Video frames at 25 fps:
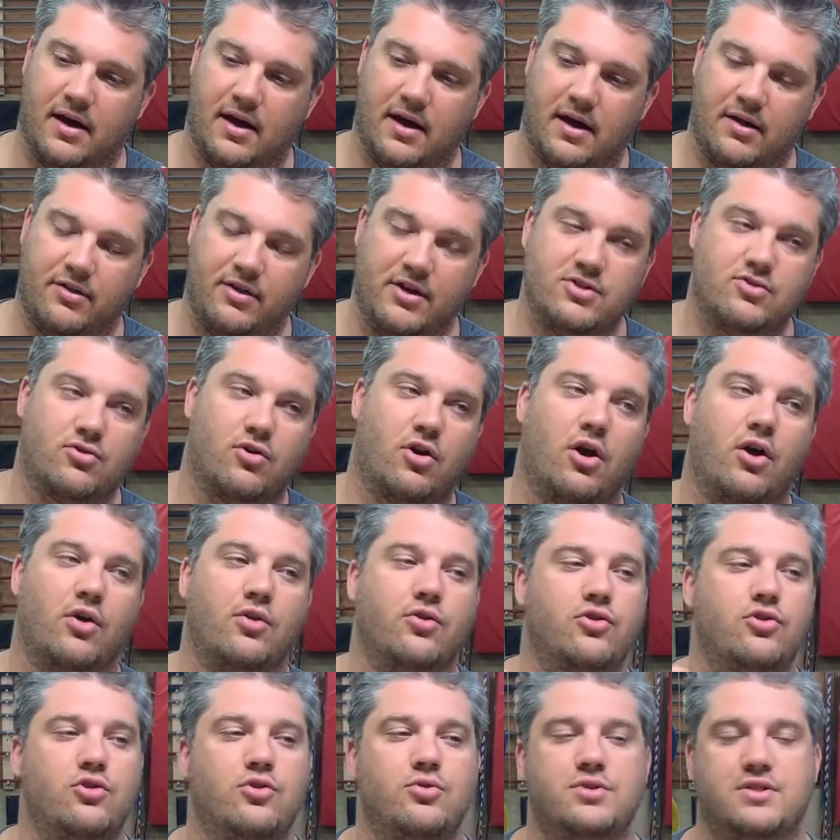These are all
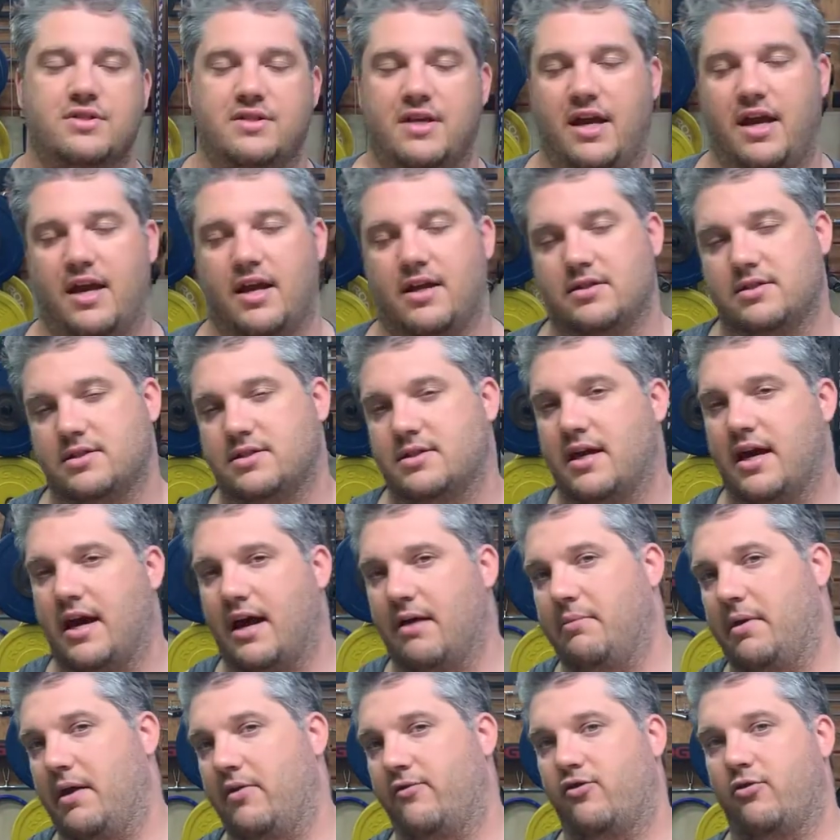new stands that I
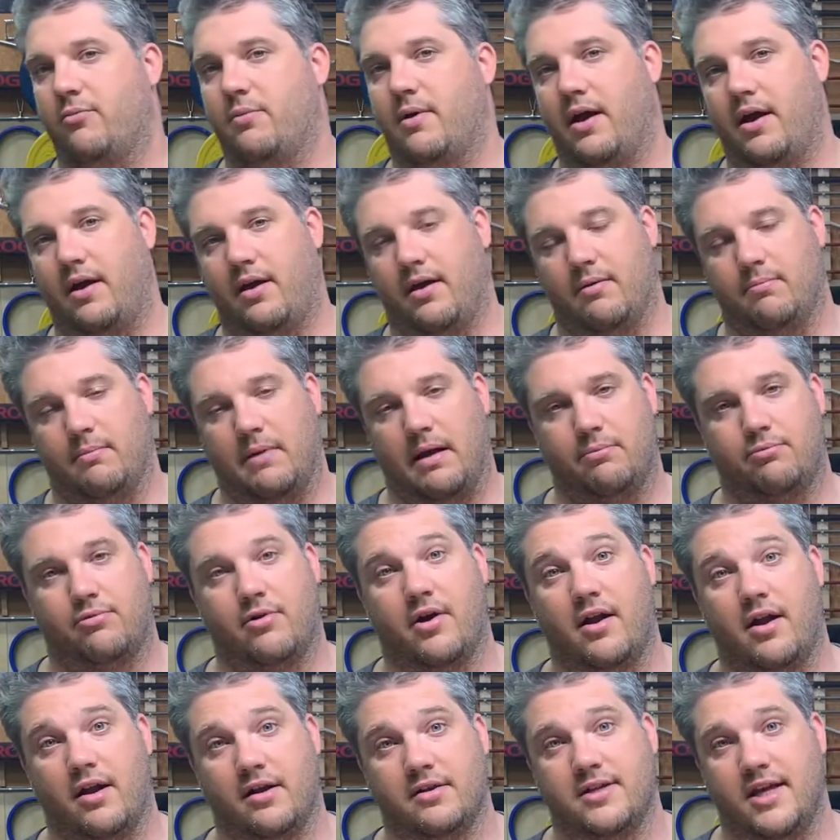made for my
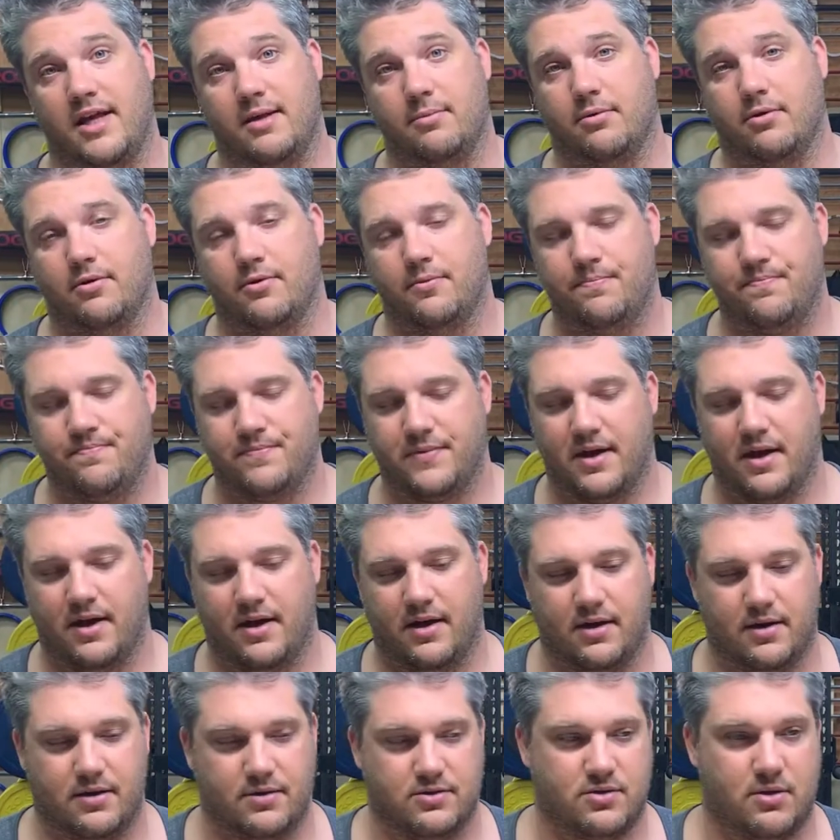product table.
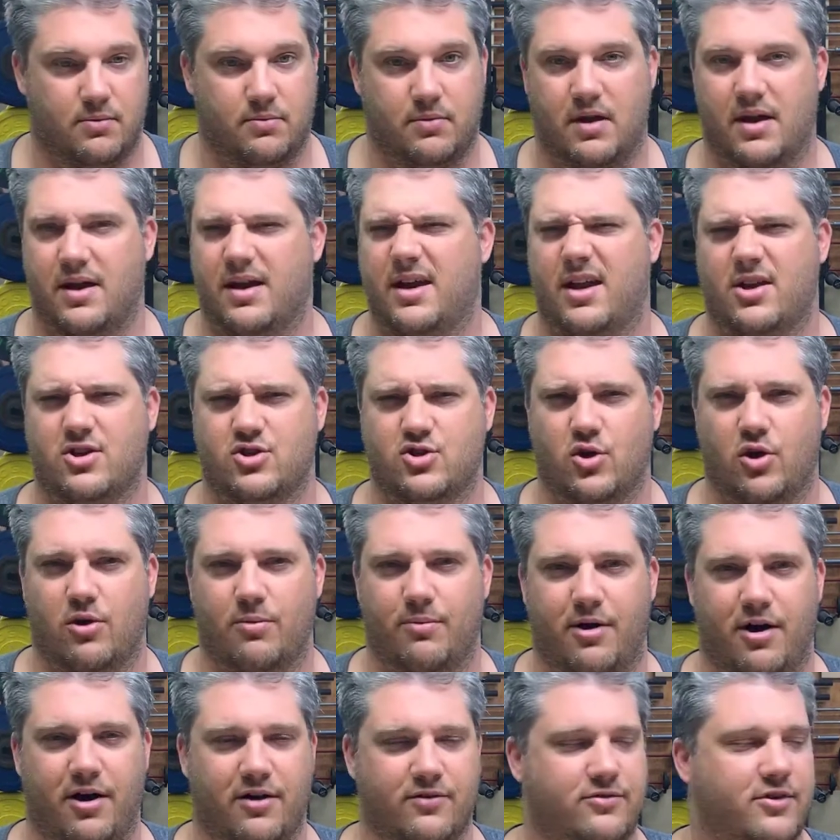So I gotta show them
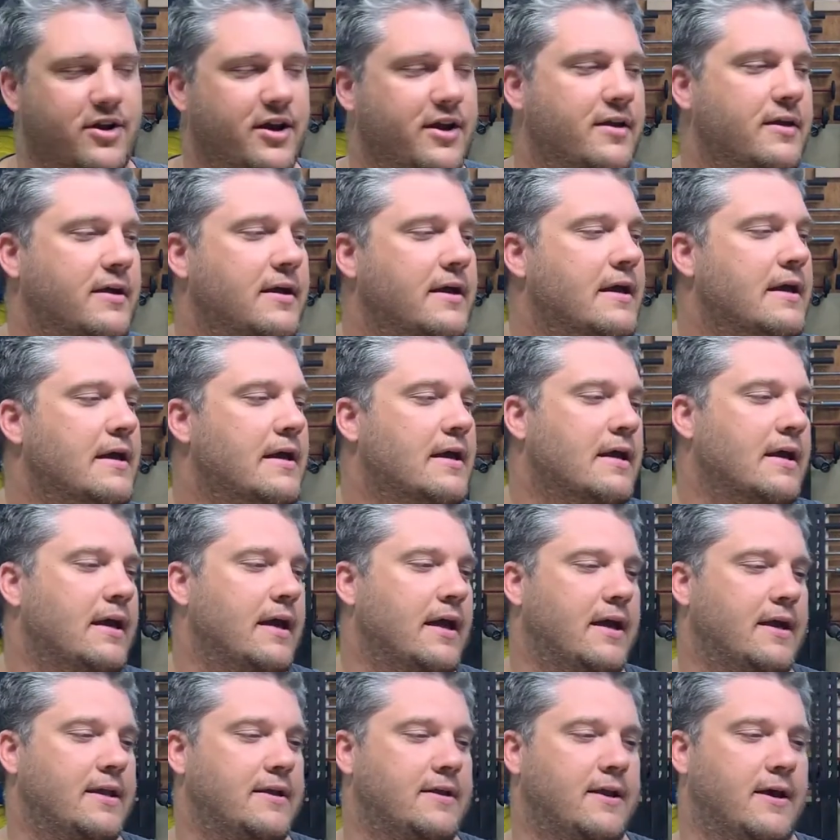off, right?
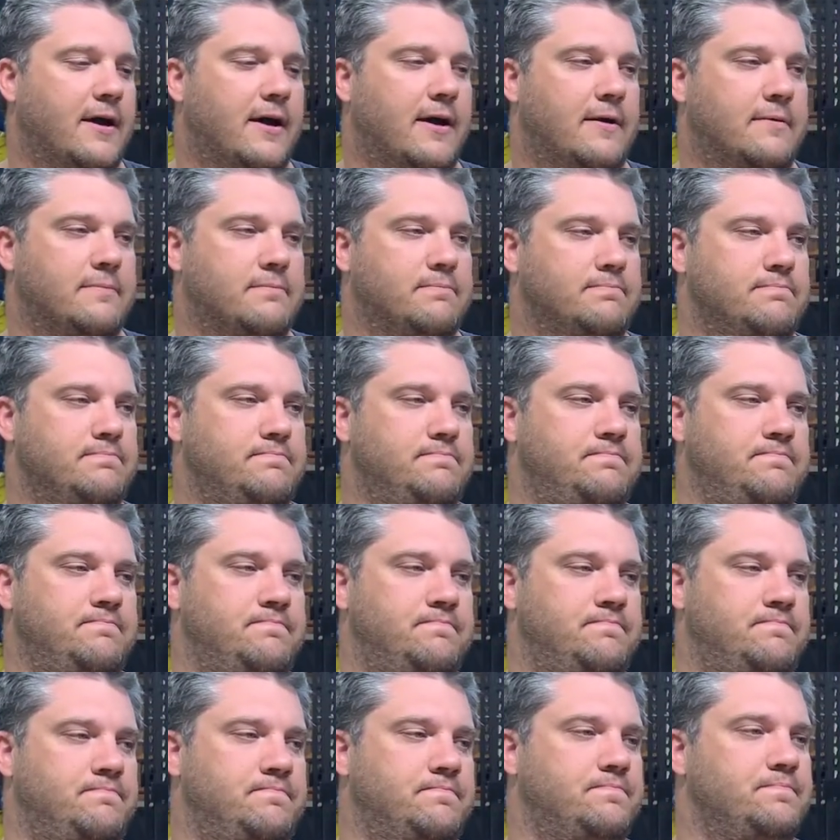
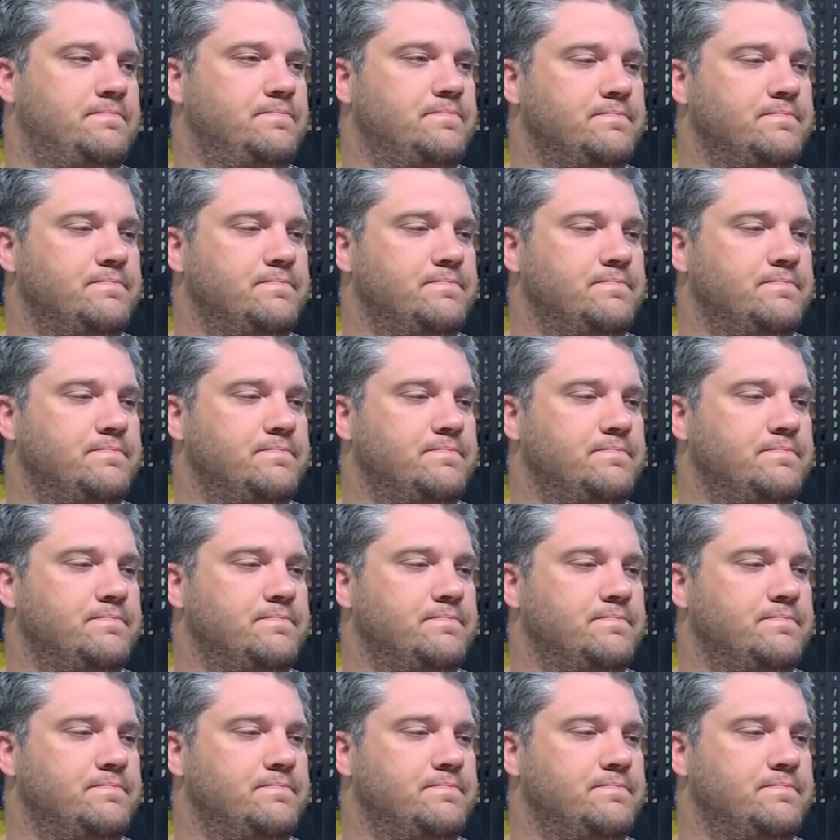And